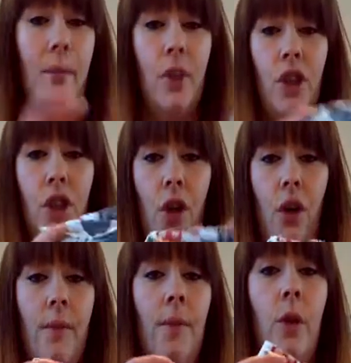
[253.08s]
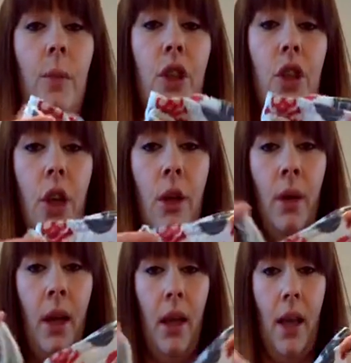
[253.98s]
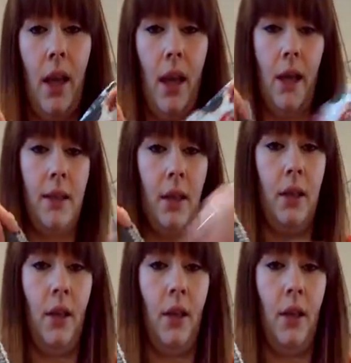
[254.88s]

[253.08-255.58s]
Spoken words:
So number 2 is